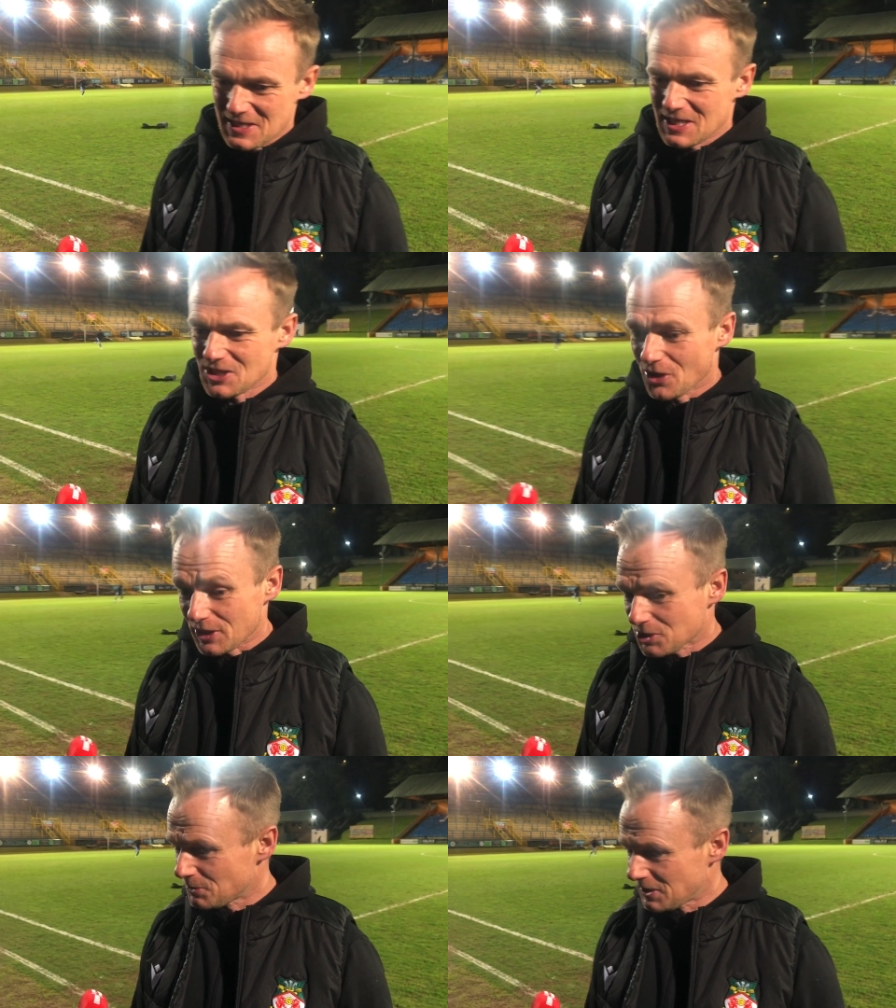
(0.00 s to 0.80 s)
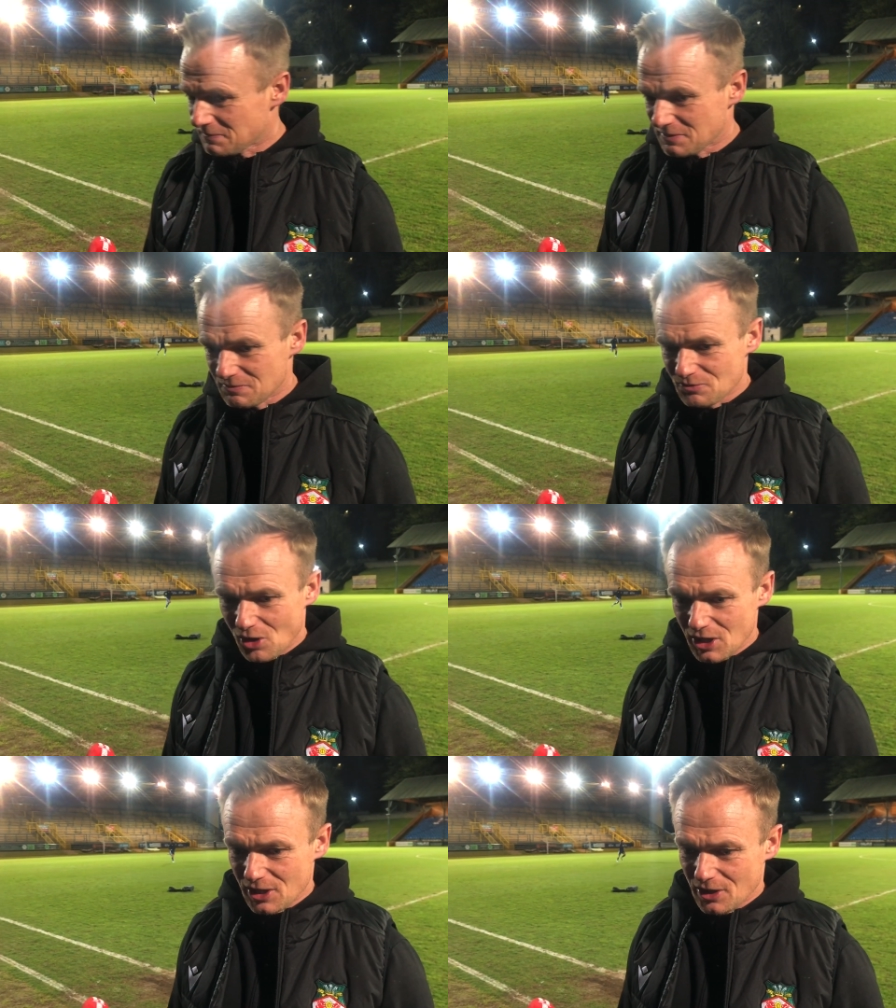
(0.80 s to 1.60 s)
he's gone into it.
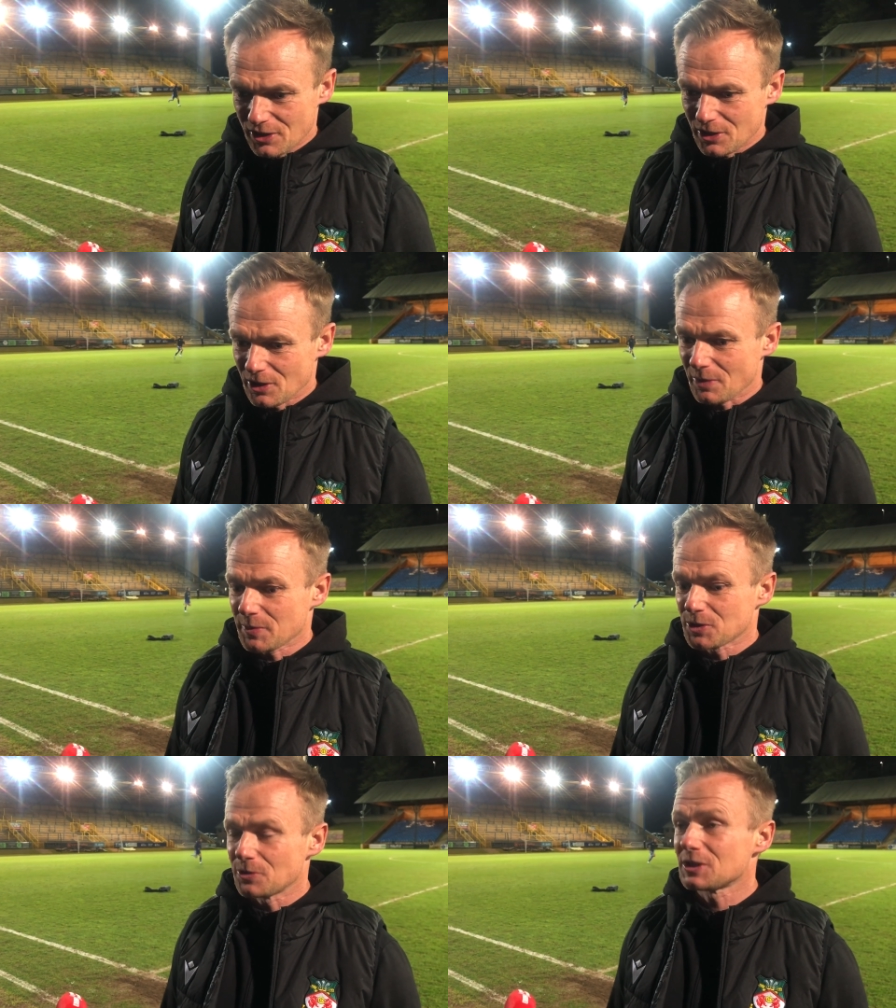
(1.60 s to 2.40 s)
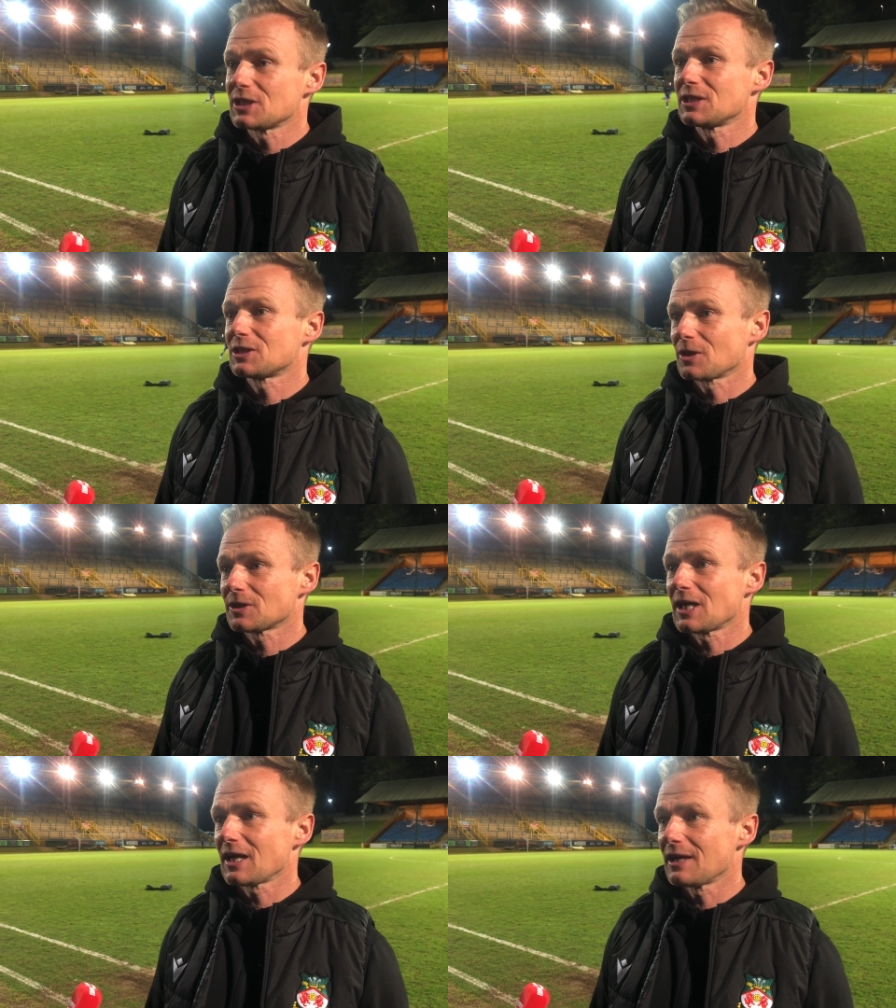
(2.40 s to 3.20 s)
right. He got the opportunity to go to
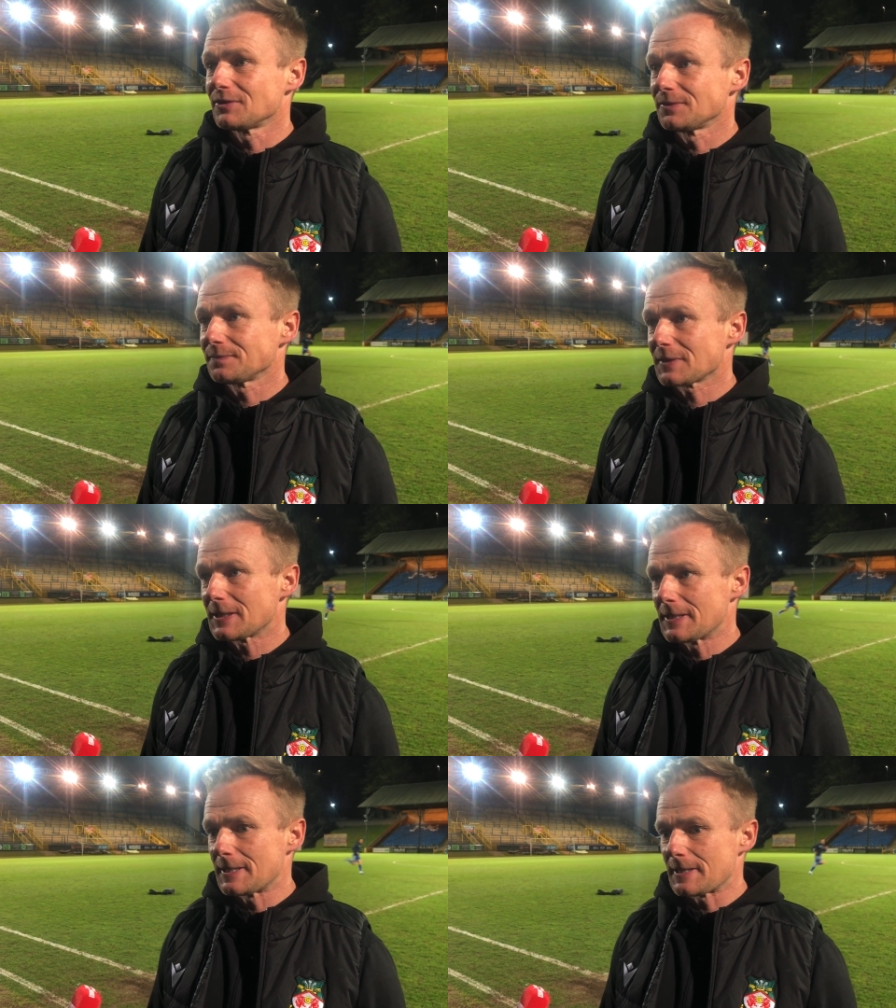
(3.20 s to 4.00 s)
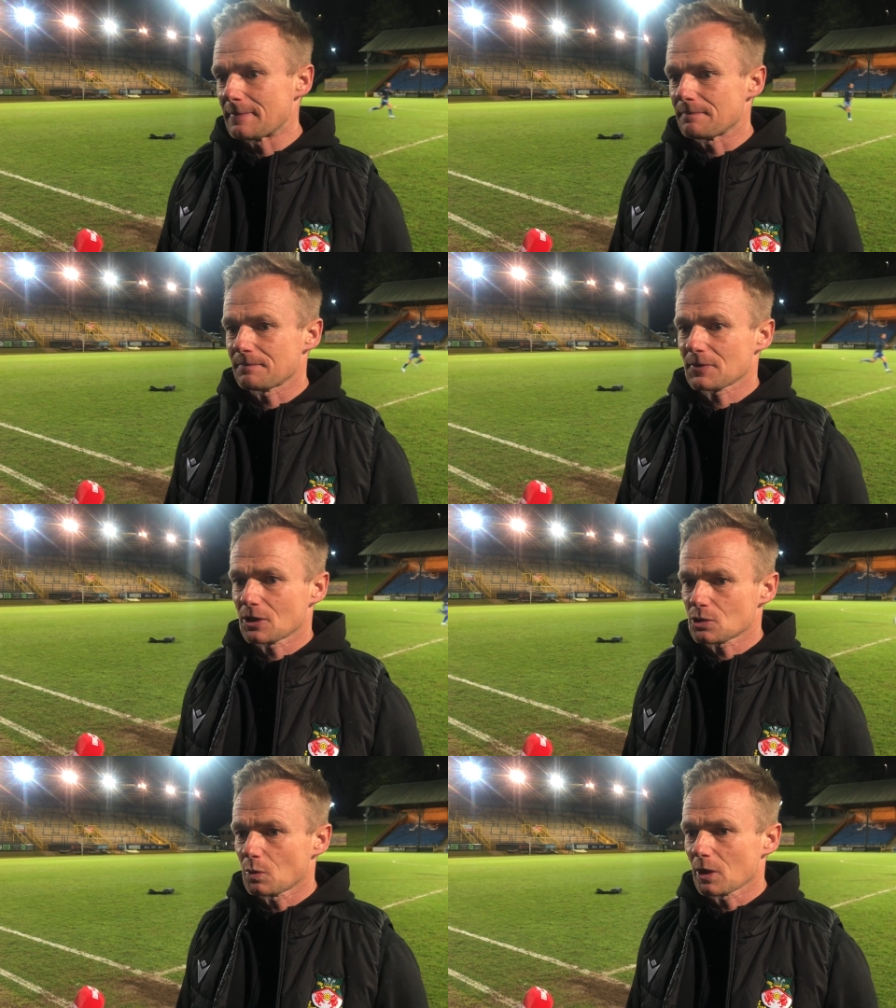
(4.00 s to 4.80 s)
that level. Um,
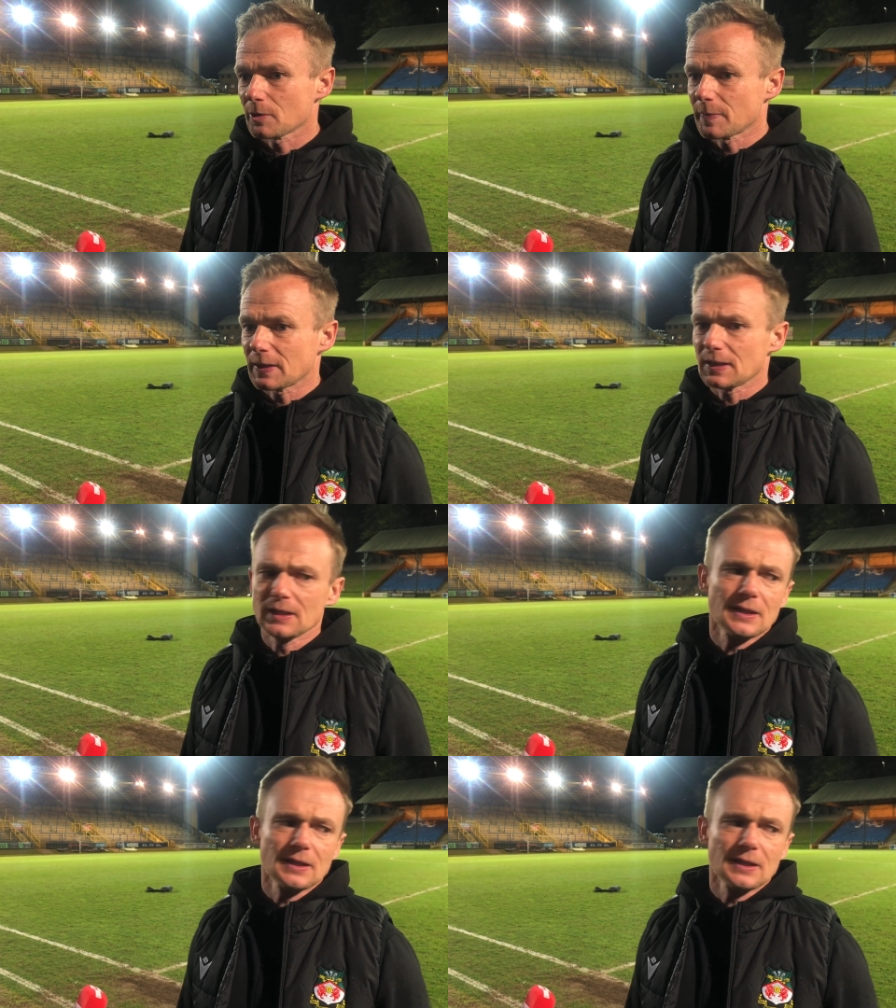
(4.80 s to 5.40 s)
got swallowed up in it.